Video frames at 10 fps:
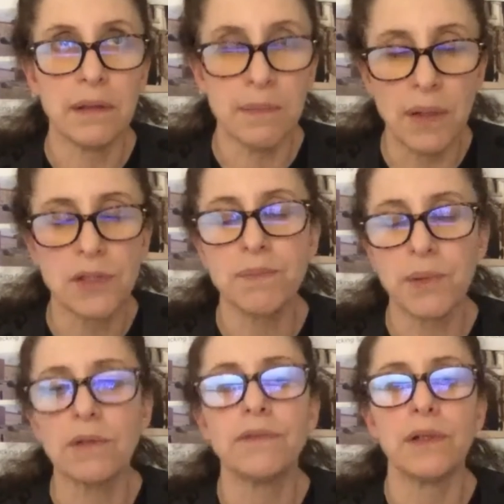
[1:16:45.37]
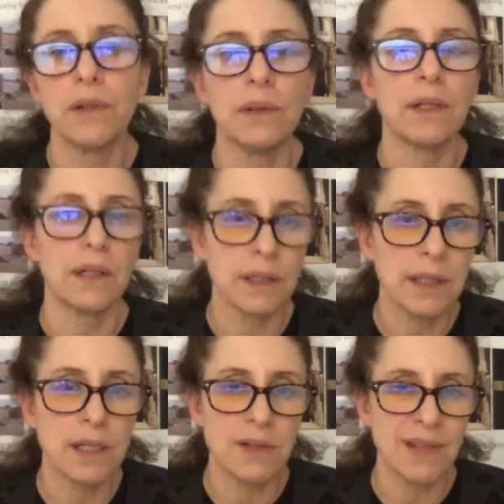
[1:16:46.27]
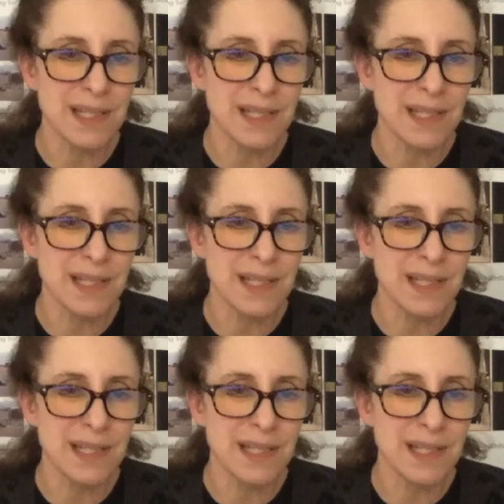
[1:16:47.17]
the most beautiful old architecture.